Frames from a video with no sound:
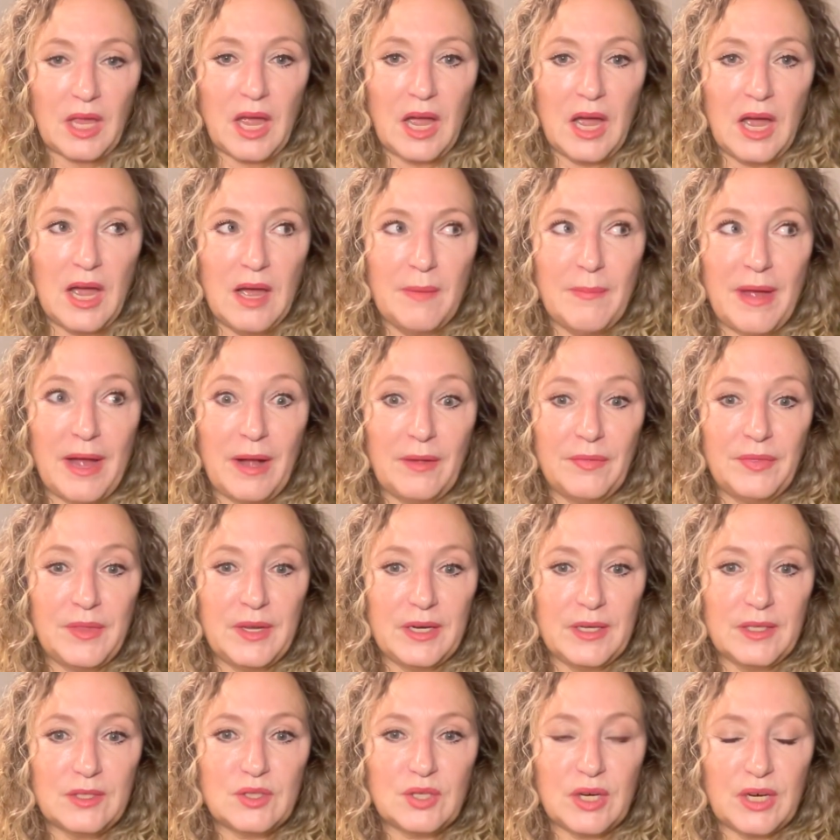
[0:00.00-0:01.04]
um, out
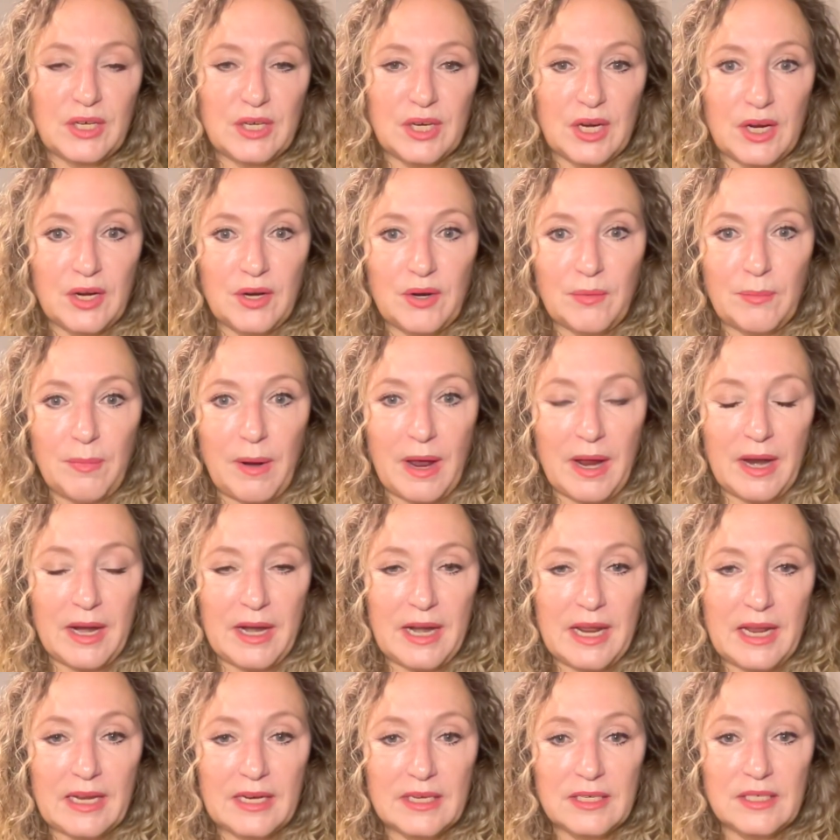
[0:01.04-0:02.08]
there trying to
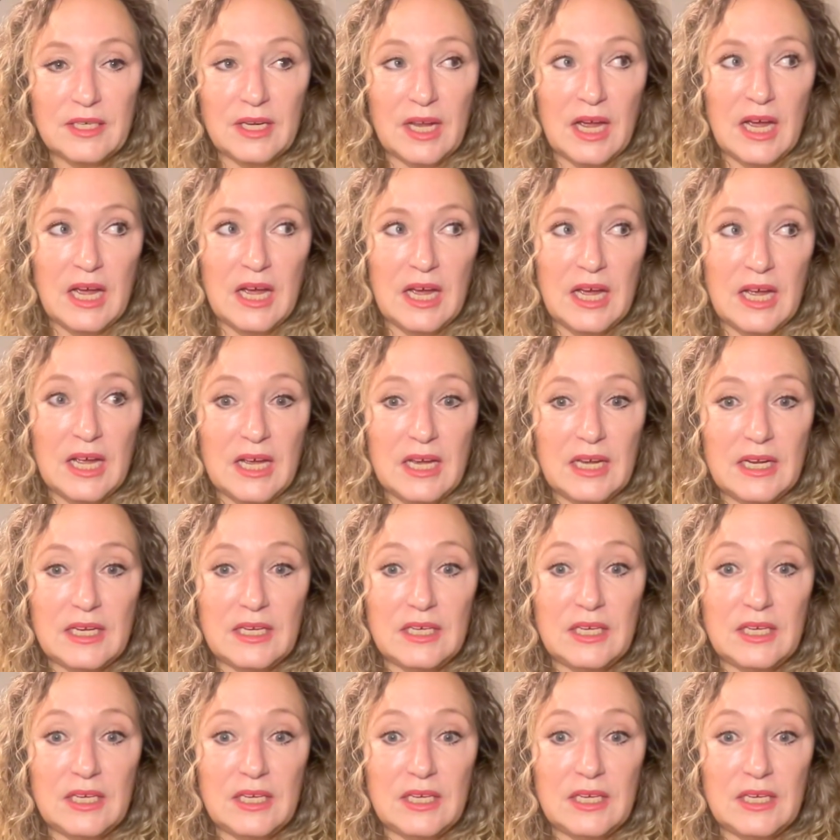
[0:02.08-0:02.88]
undermine and uh,